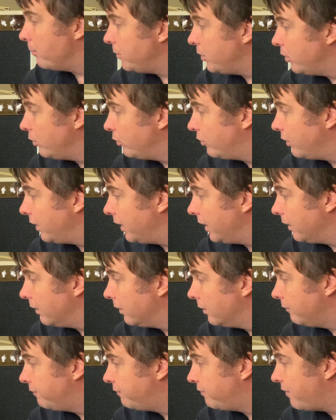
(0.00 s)
using
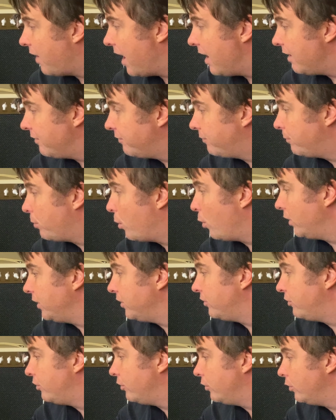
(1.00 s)

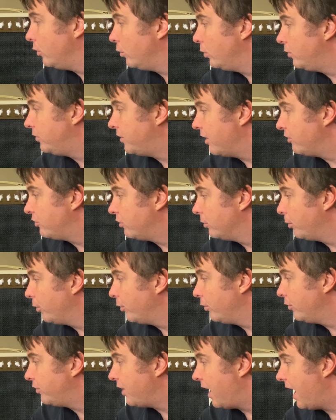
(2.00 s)
5.2
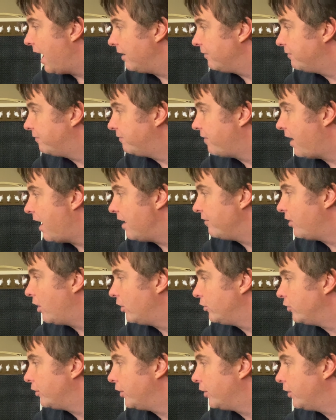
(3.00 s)
decibels at
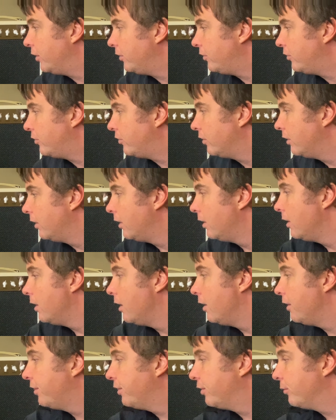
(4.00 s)
500 hertz,
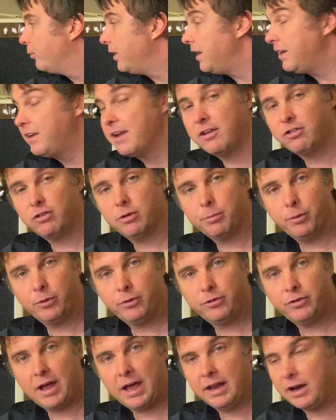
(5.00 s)
3
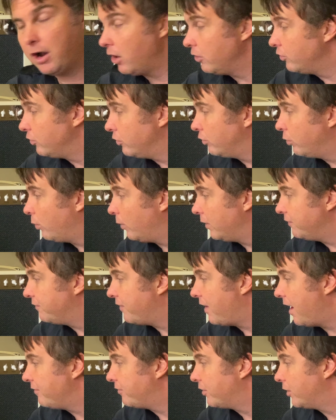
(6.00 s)
decibels at
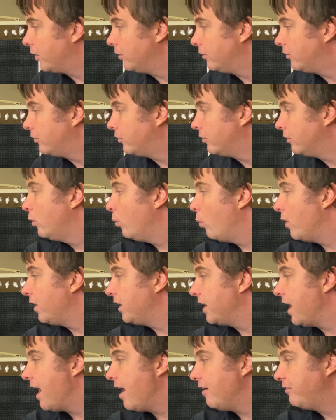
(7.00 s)
125 hertz,
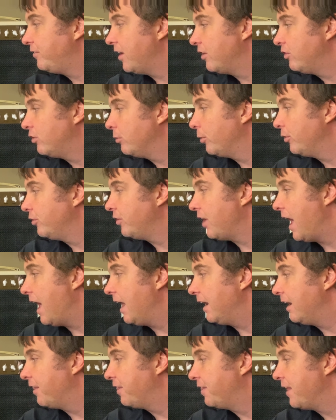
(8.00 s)
1.5 decibels
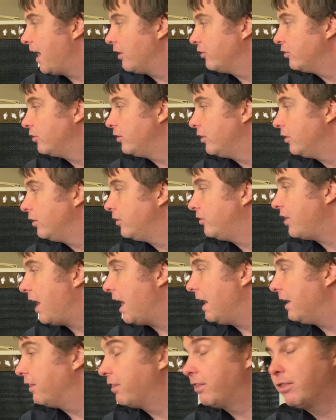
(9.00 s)
at 1000 hertz,
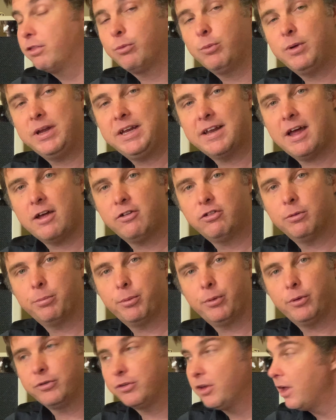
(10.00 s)
and 3
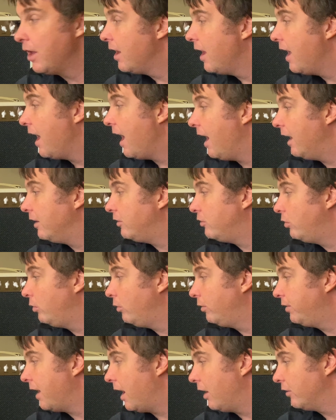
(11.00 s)
decibels at
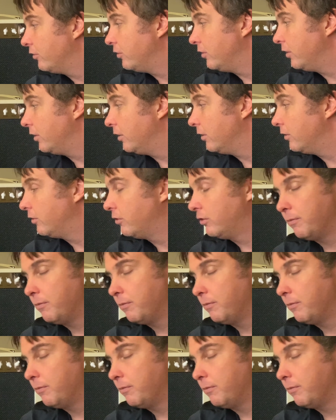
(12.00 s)
2000 hertz.